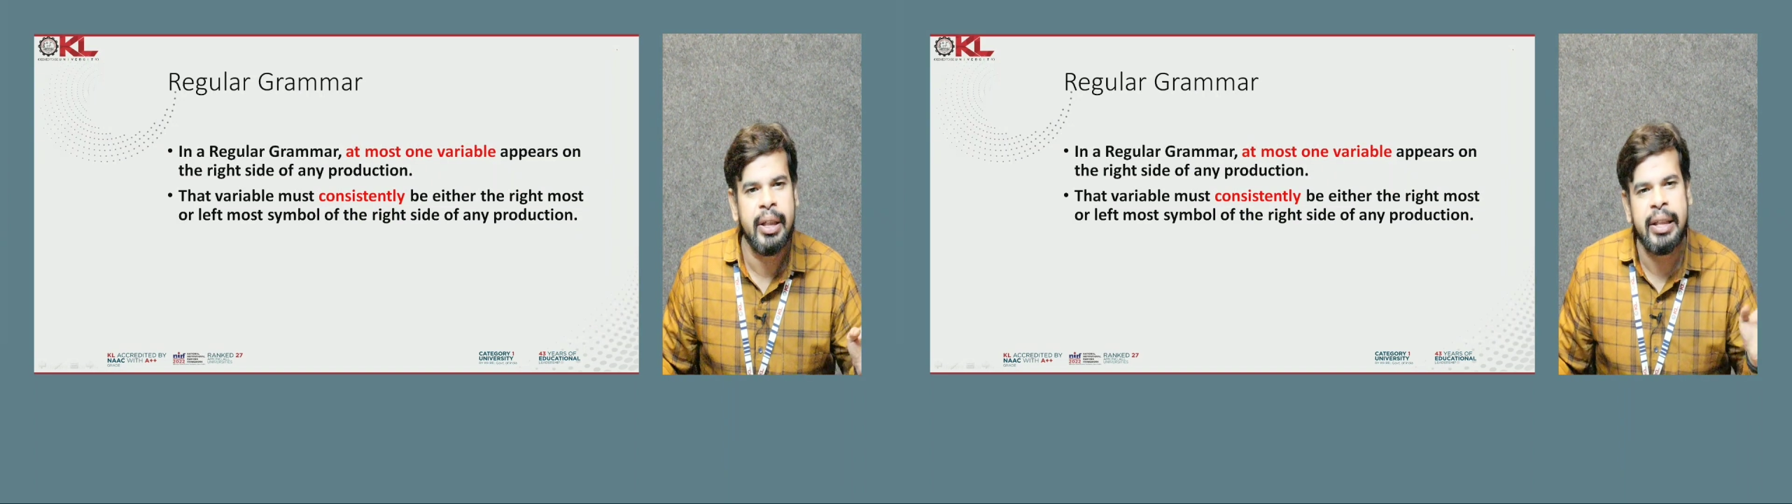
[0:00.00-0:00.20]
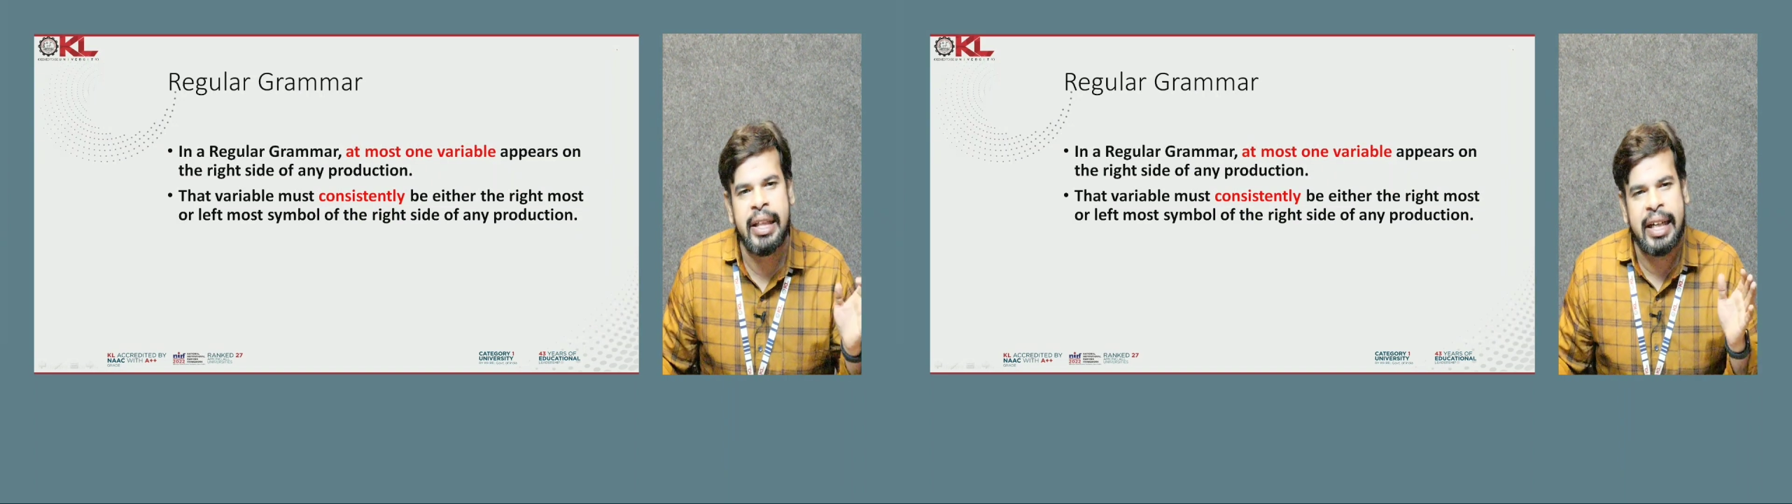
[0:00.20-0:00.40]

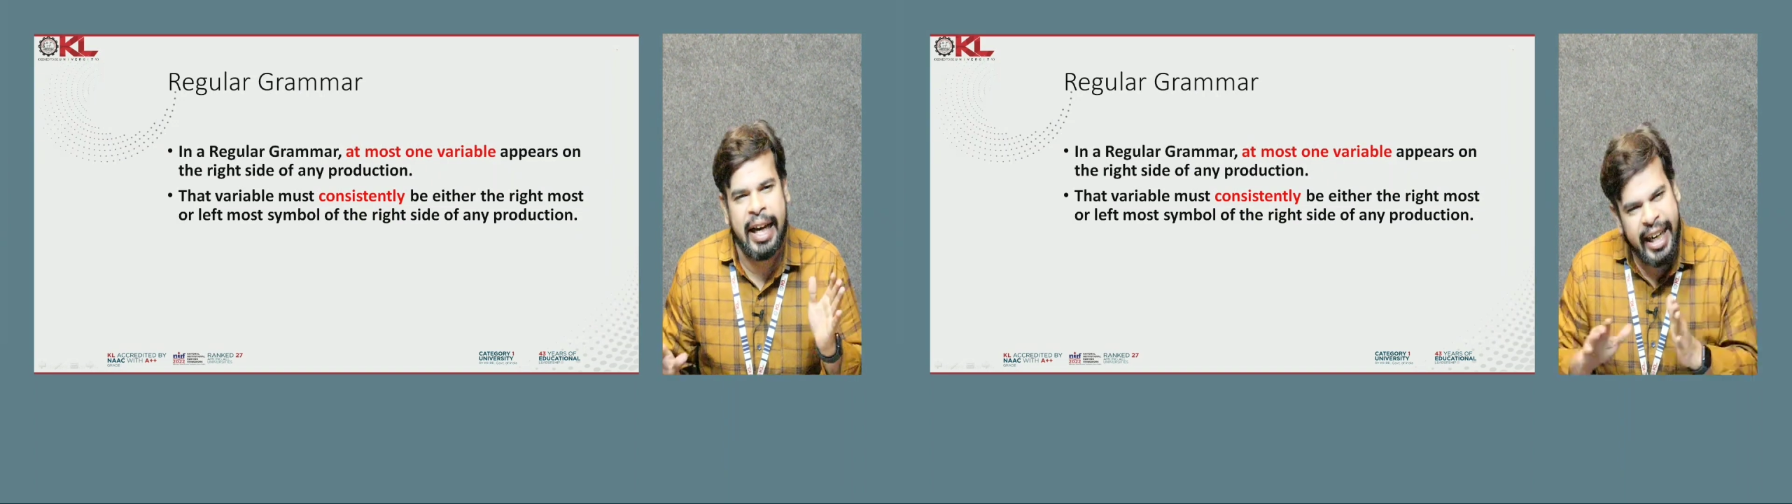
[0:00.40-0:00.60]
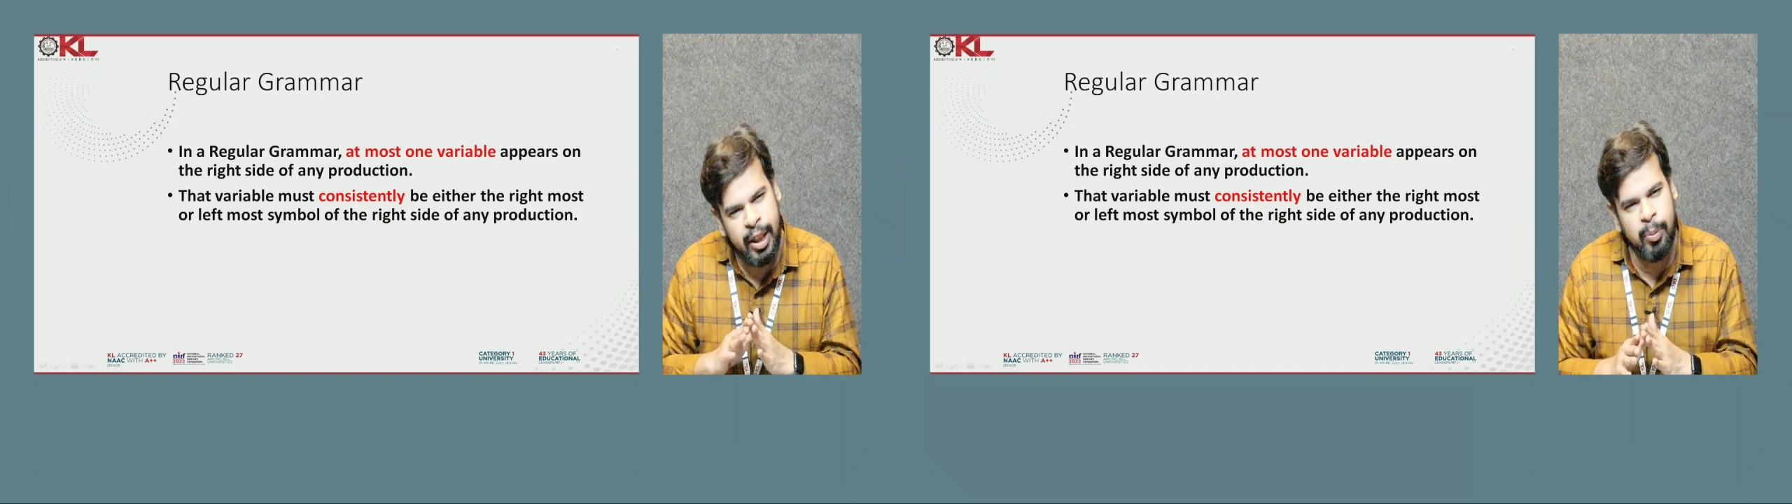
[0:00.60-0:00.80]
the
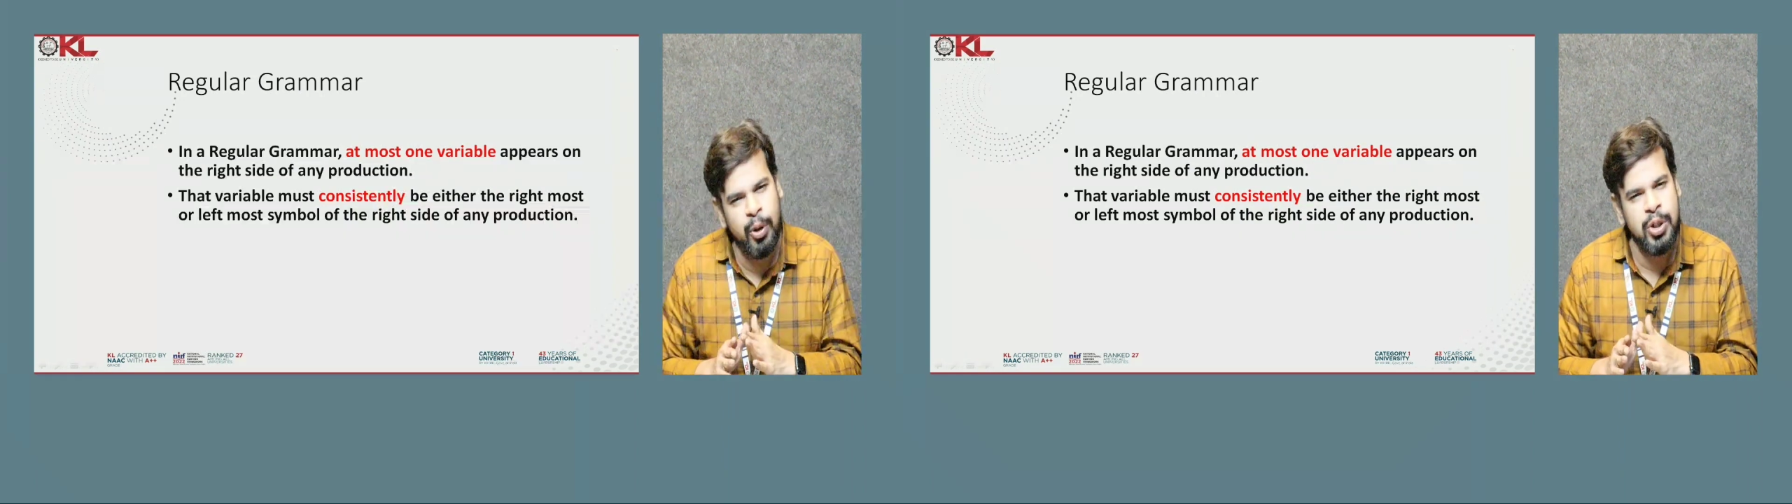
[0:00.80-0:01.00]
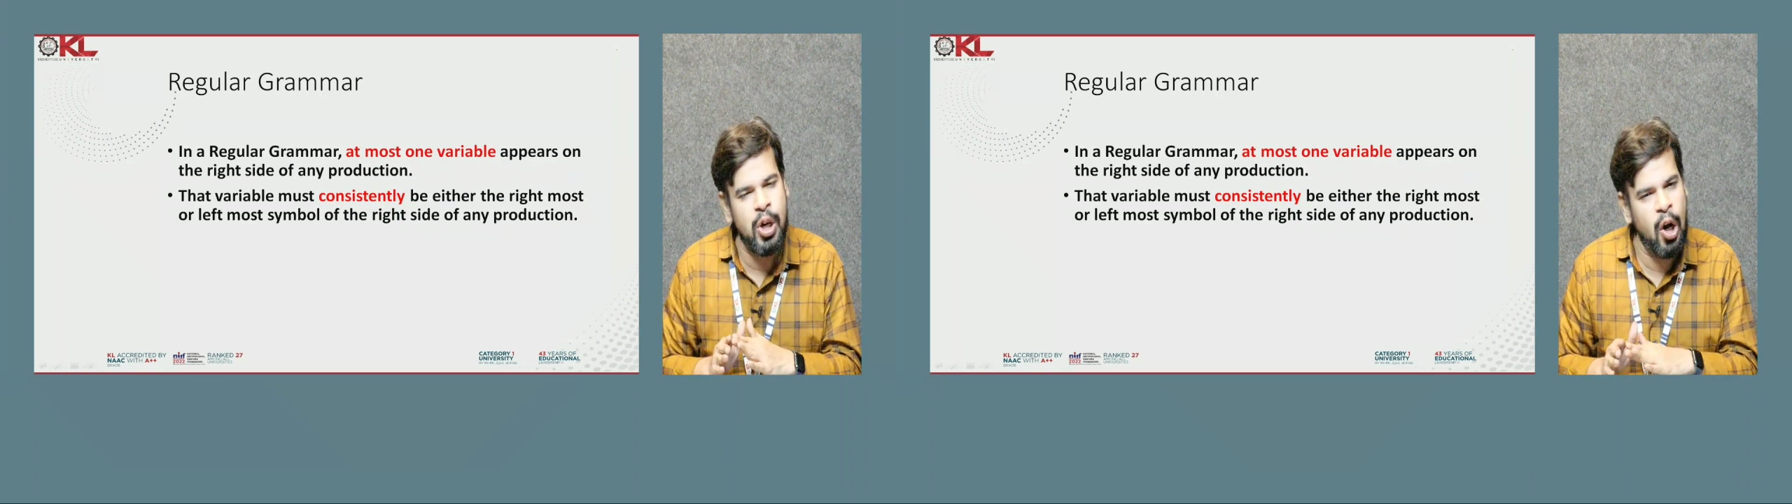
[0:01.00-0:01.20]

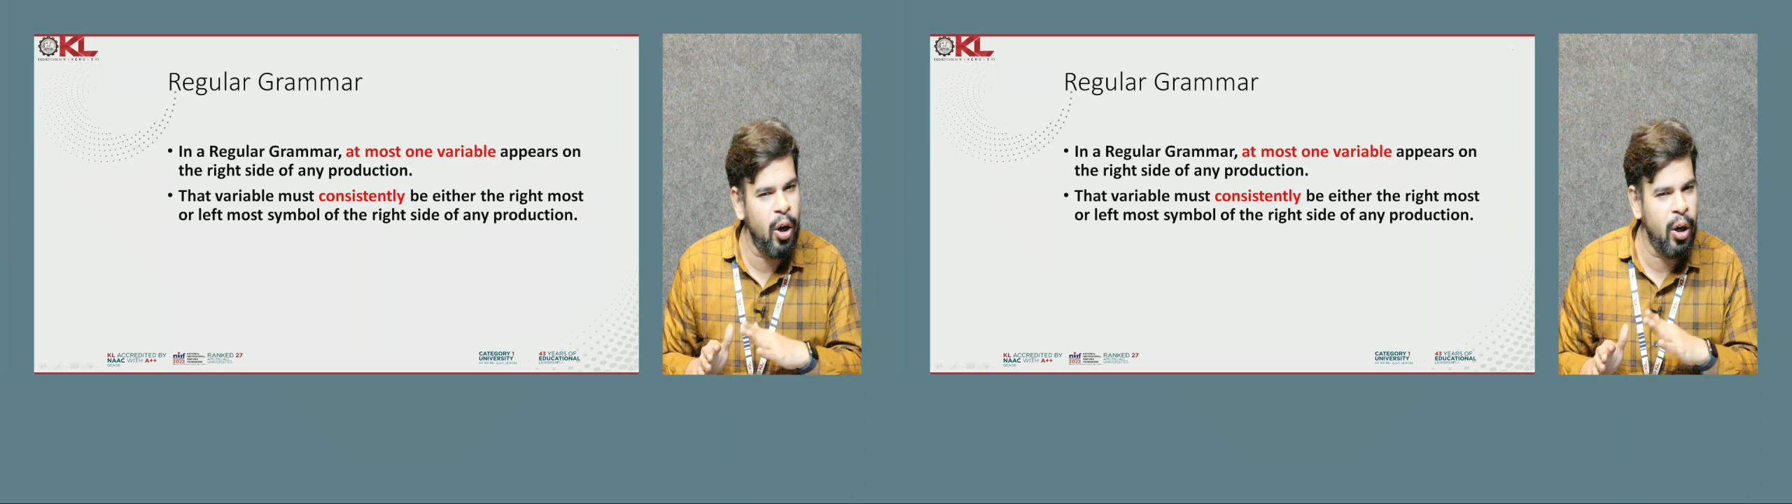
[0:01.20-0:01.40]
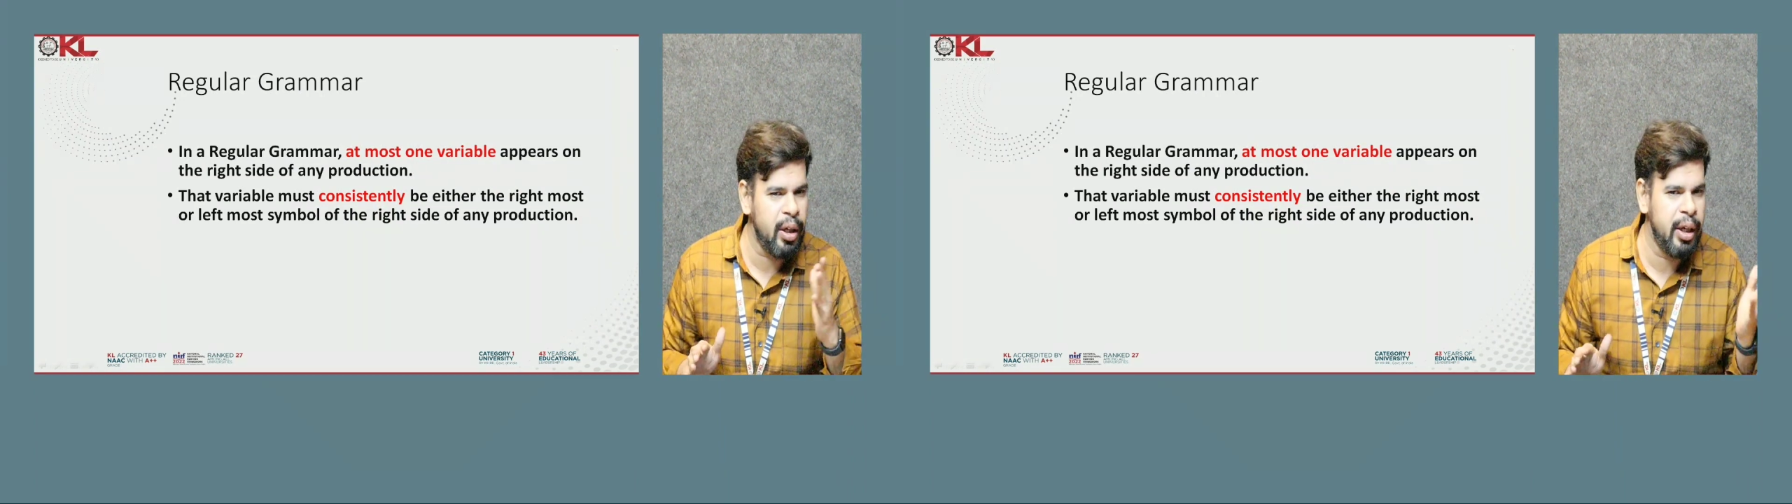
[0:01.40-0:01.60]
rightmost or